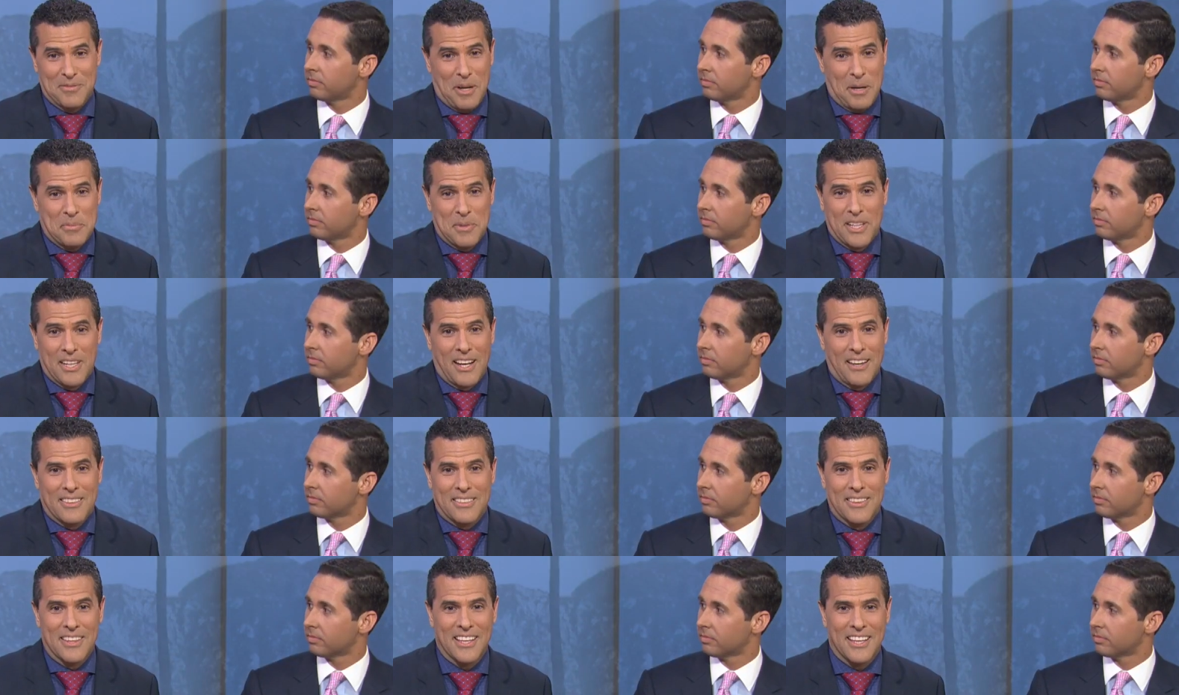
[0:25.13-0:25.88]
Speaker 1: I, I, mean,
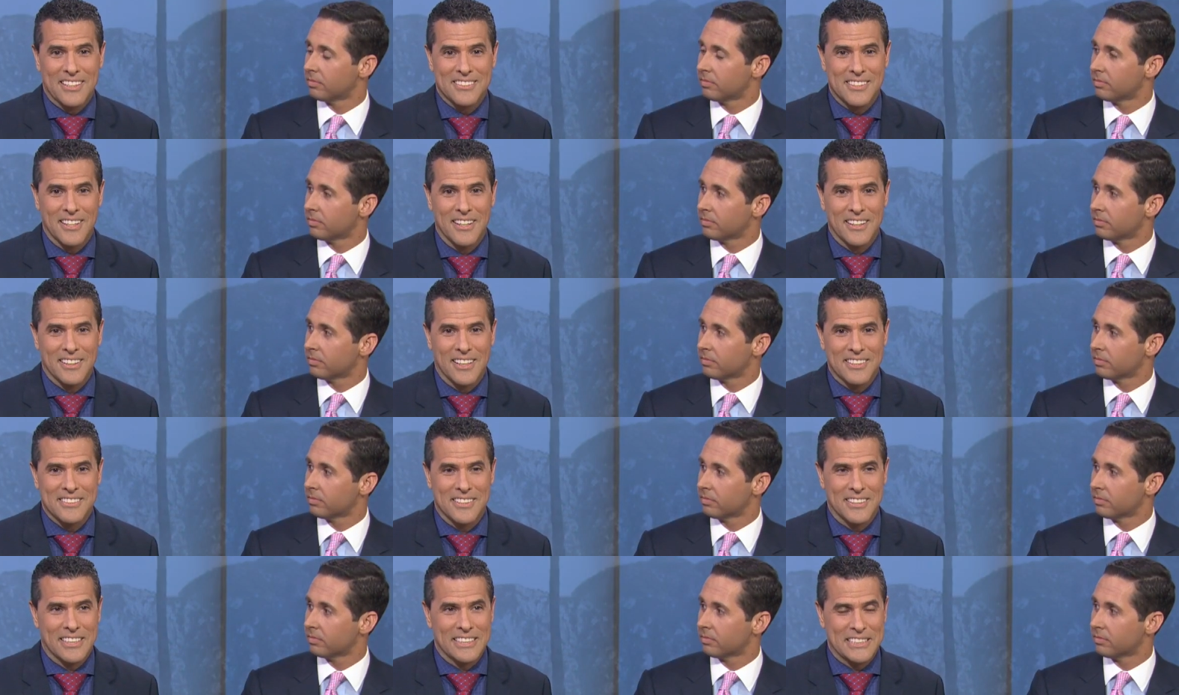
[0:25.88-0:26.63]
I think as a,
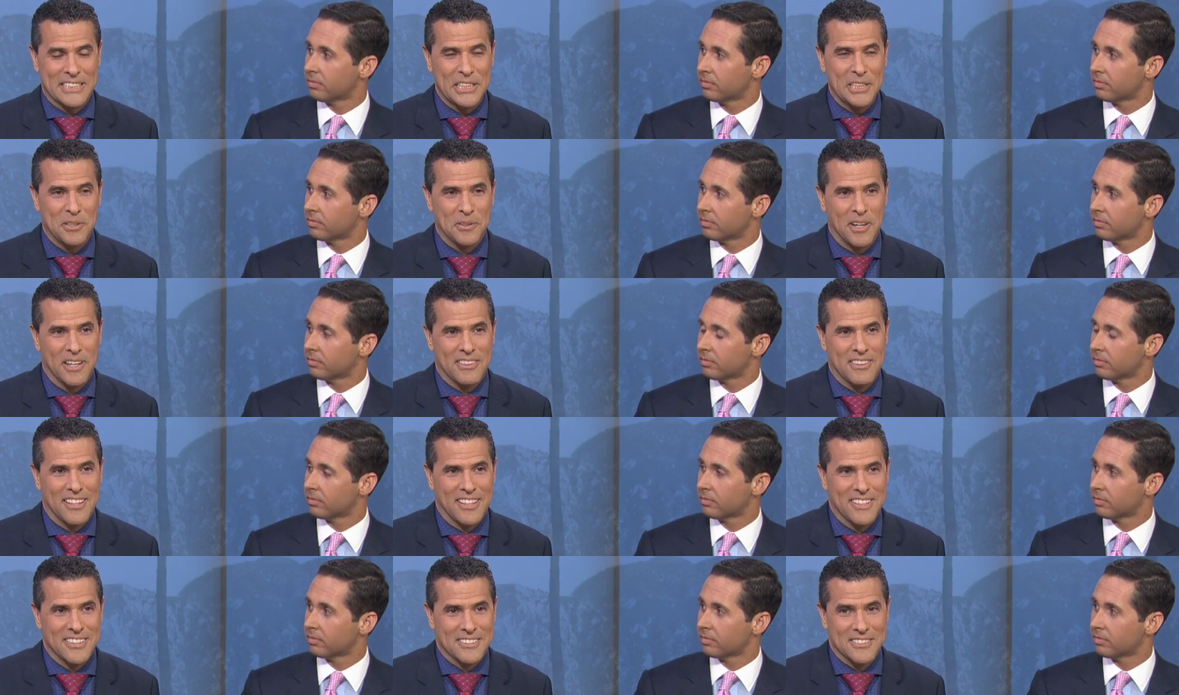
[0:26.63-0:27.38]
as a Latino, I
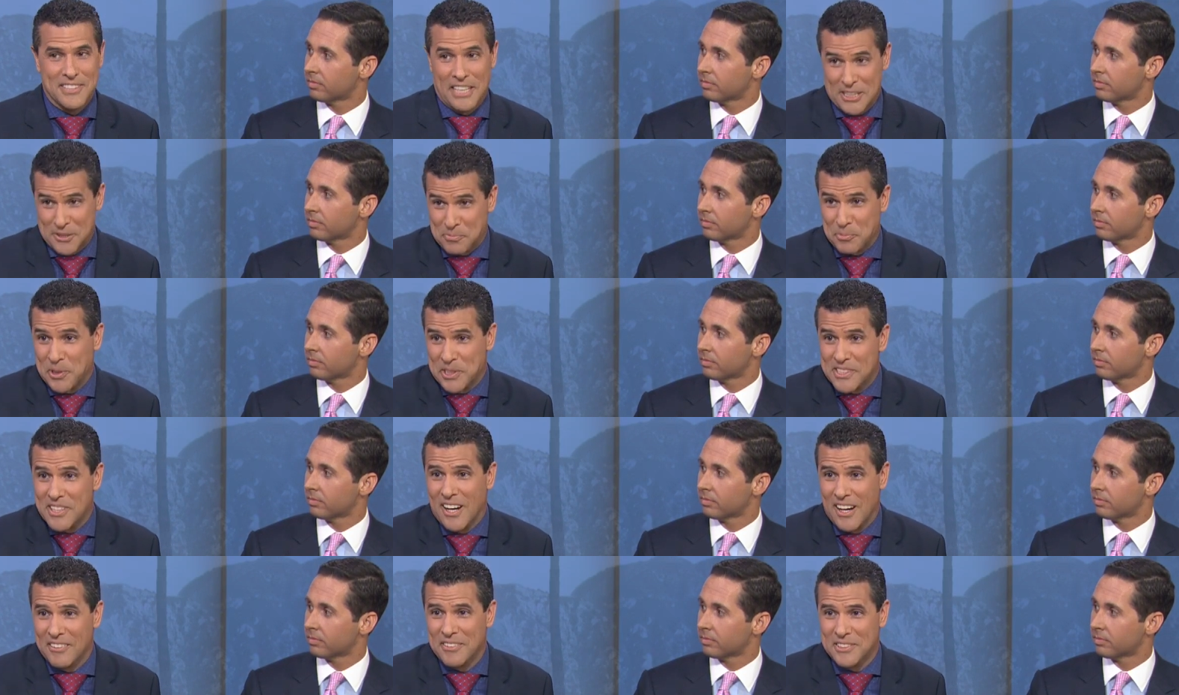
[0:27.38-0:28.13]
think he's
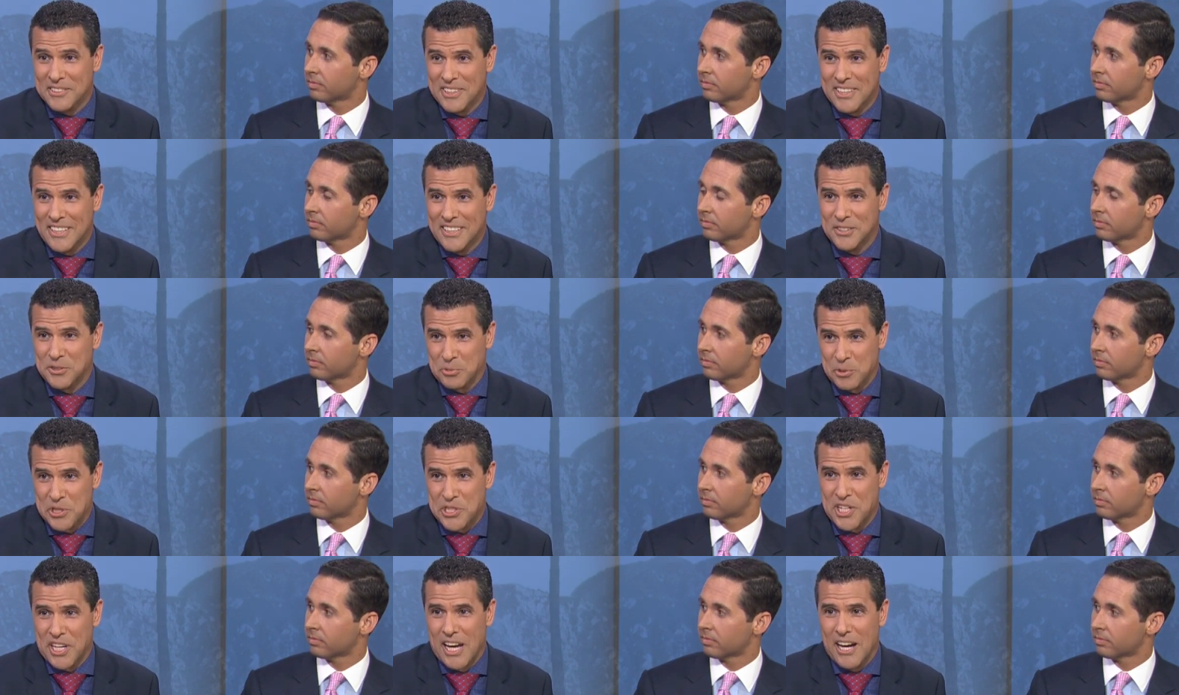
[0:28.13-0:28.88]
desperate. Obviously, he's
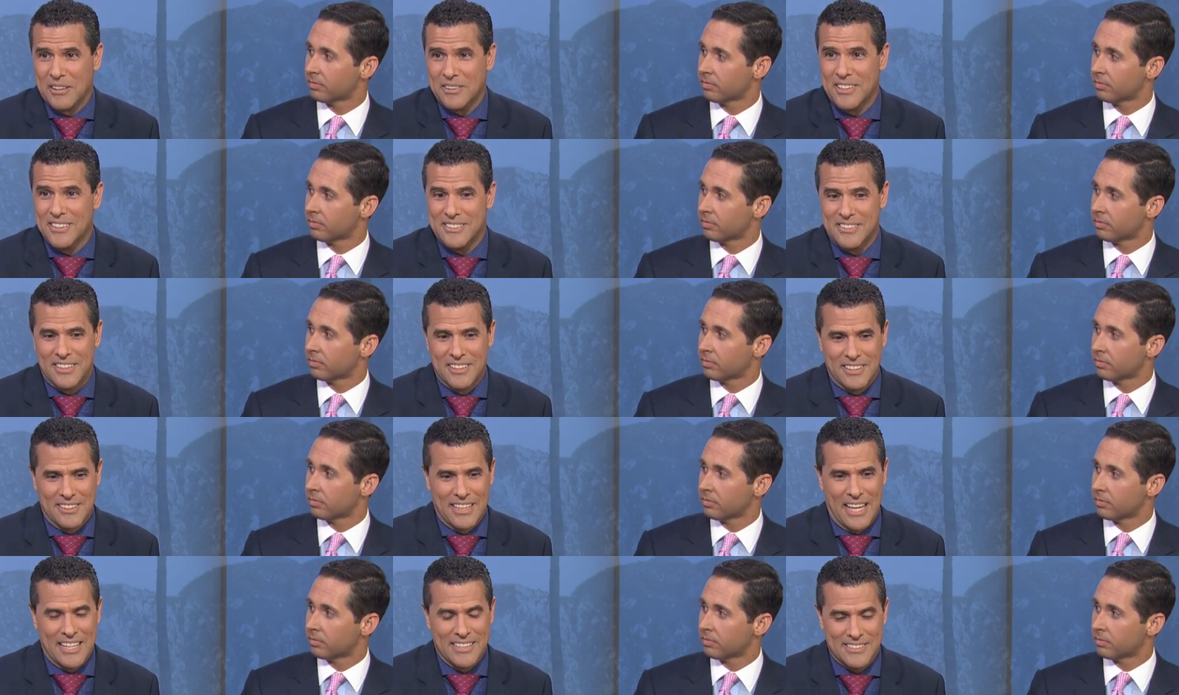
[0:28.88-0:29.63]
reaching out. He's
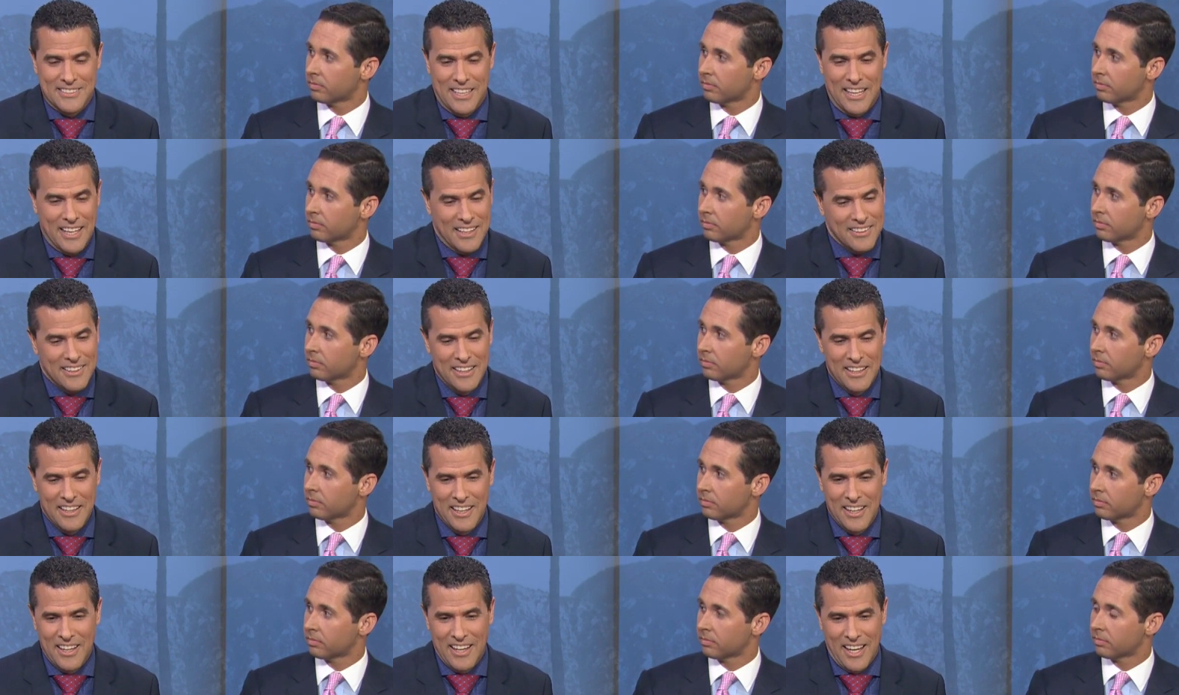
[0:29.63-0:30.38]
seeing a landslide,
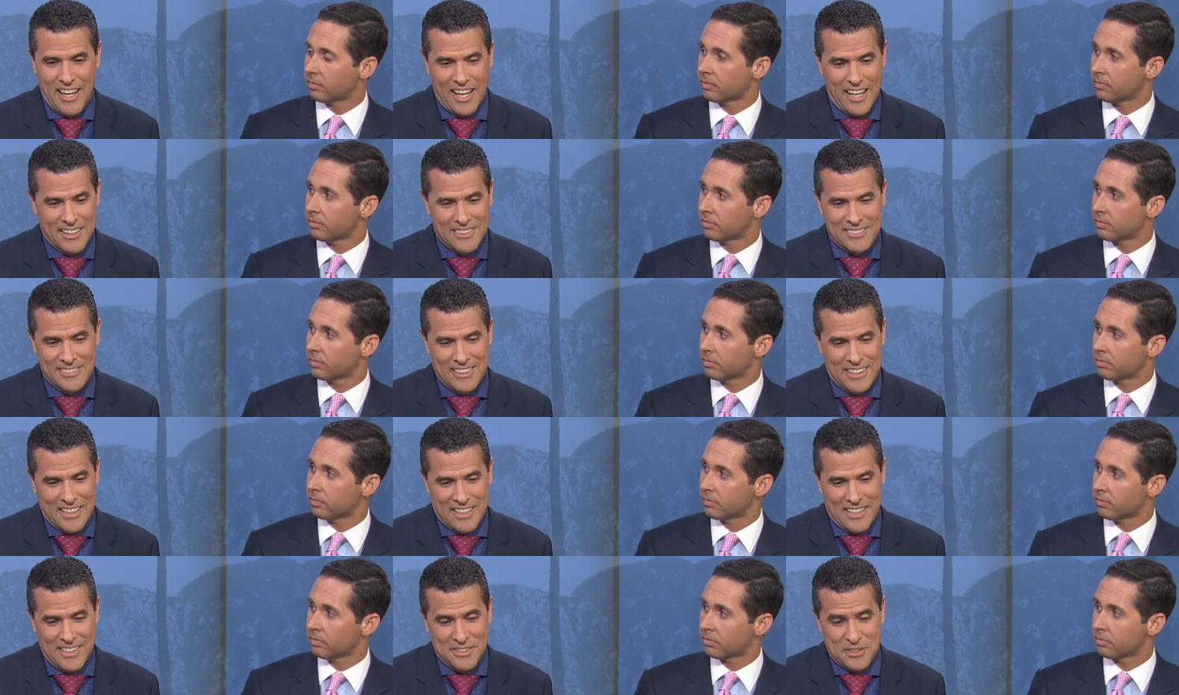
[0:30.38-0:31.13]
and
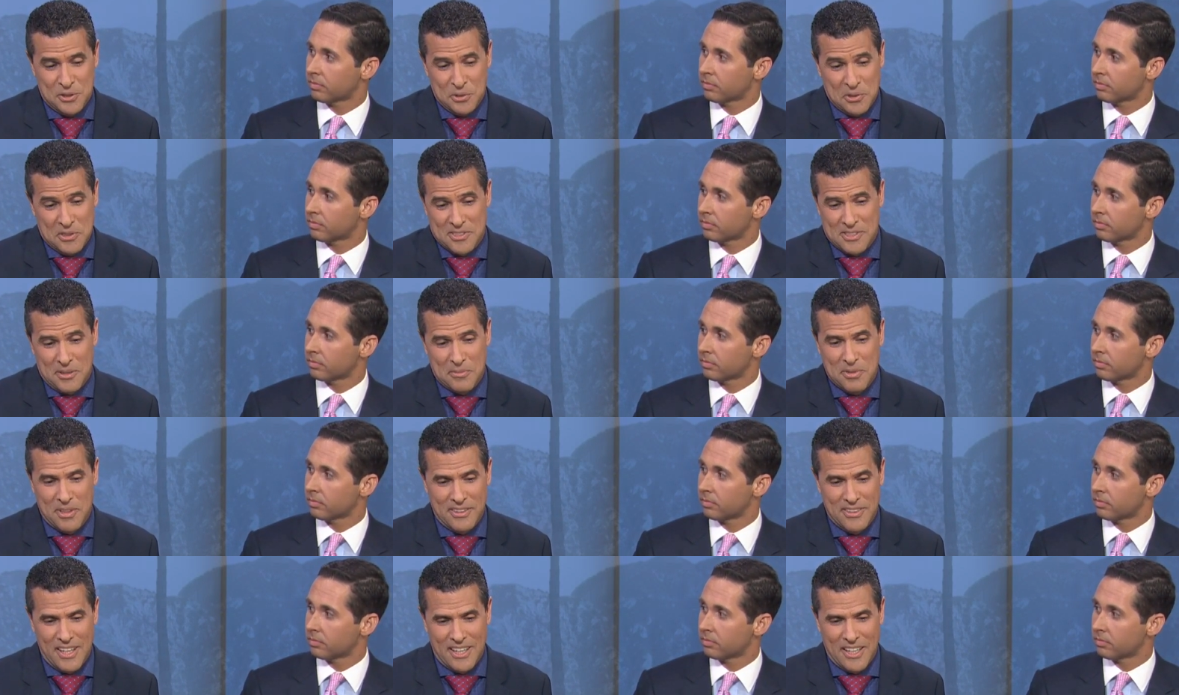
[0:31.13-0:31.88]
uh, he's doing
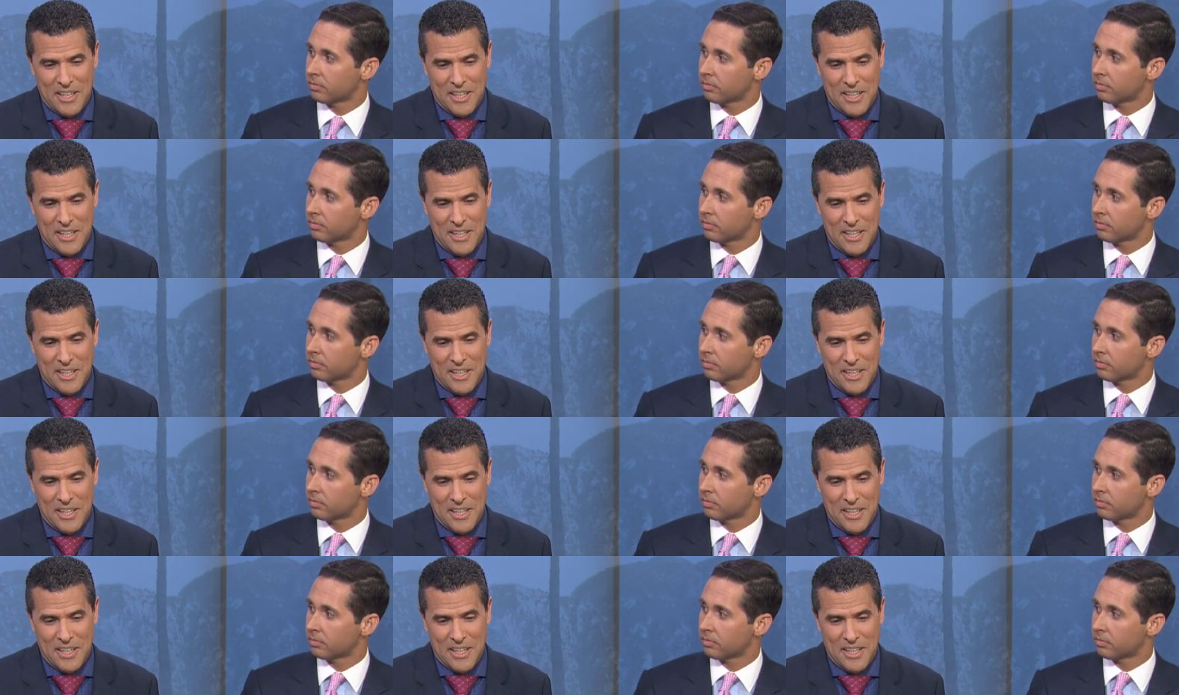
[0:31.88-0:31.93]
something that